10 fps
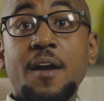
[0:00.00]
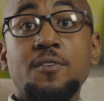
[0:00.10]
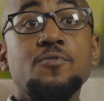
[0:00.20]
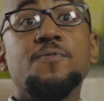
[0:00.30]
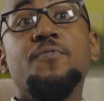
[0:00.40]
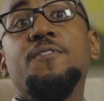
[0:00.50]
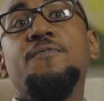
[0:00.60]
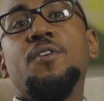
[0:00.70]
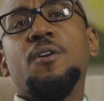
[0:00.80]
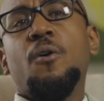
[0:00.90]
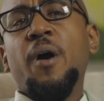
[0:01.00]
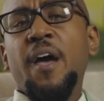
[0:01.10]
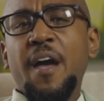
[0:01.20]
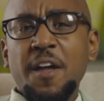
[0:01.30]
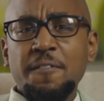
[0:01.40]
I used for the video.
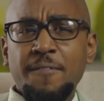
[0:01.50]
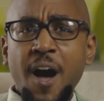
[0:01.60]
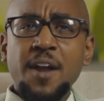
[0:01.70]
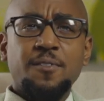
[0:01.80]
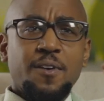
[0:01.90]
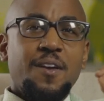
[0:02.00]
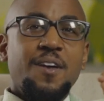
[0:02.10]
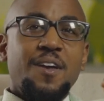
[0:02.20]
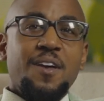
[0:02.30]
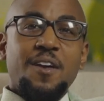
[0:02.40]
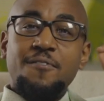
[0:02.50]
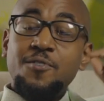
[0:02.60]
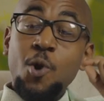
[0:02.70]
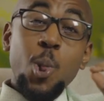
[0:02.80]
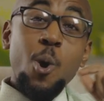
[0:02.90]
And finally, if
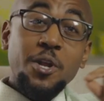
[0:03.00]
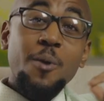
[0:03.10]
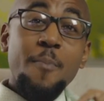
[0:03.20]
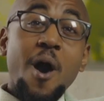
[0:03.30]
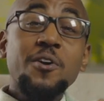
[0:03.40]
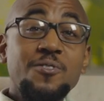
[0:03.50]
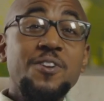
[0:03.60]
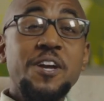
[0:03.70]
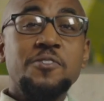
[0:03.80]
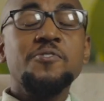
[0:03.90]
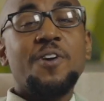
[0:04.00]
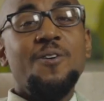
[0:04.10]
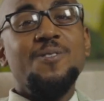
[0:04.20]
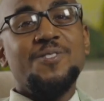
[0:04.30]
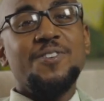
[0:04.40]
you're learning about your nation's
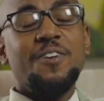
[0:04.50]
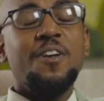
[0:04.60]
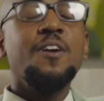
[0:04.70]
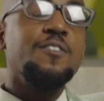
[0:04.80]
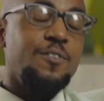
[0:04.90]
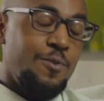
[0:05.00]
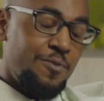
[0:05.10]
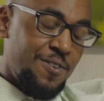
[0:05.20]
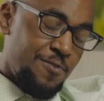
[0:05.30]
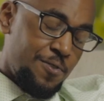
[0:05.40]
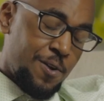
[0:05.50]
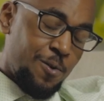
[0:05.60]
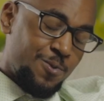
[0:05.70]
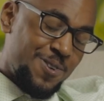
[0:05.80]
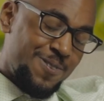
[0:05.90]
currency, you're doing it for the
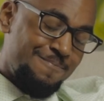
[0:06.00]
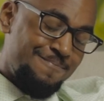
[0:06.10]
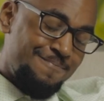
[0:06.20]
culture.